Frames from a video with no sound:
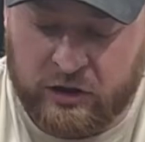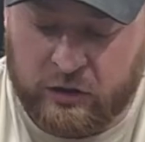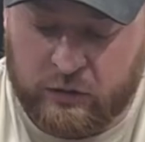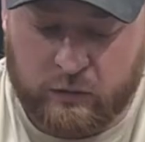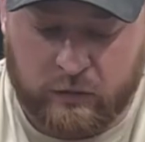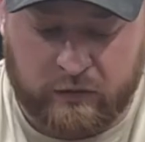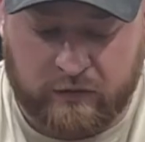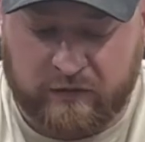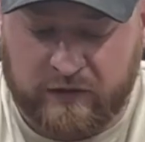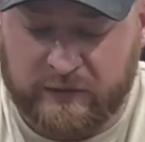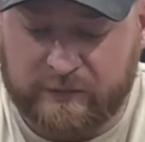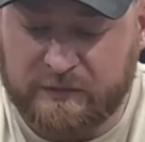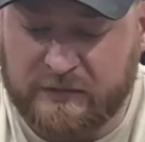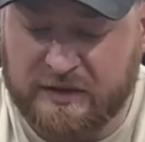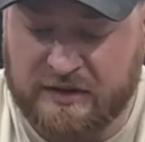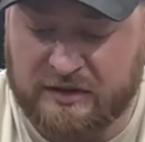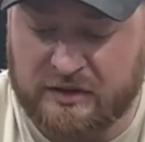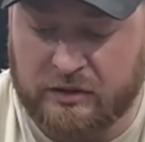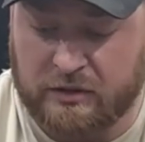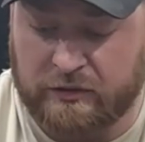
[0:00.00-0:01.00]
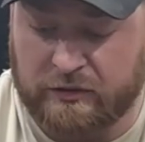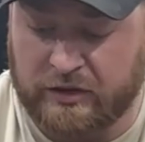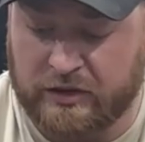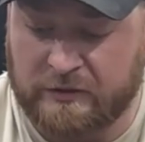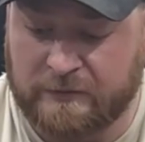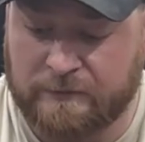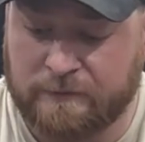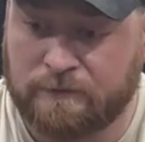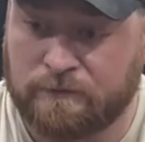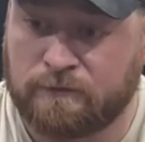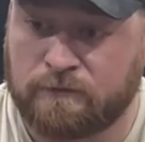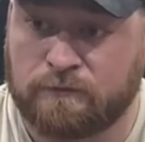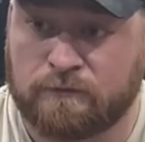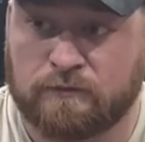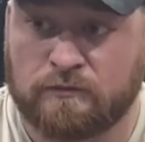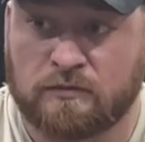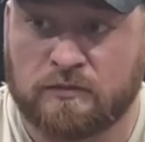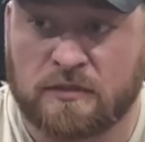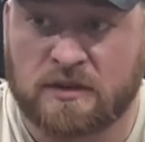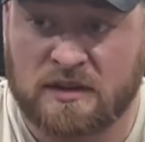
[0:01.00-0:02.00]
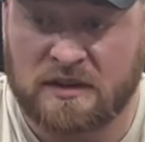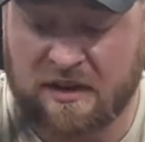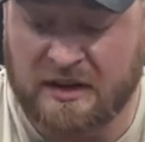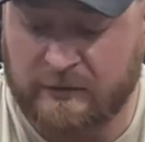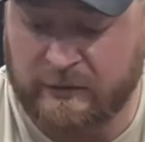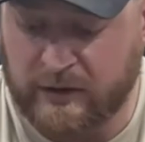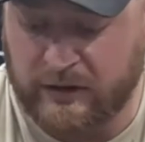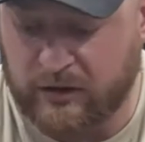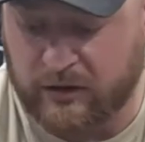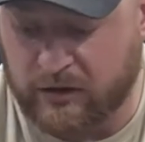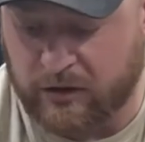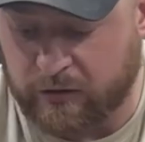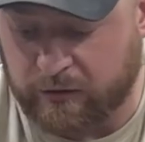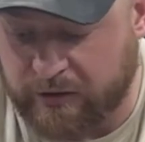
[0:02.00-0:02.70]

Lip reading: we'll flip this over, take my Arca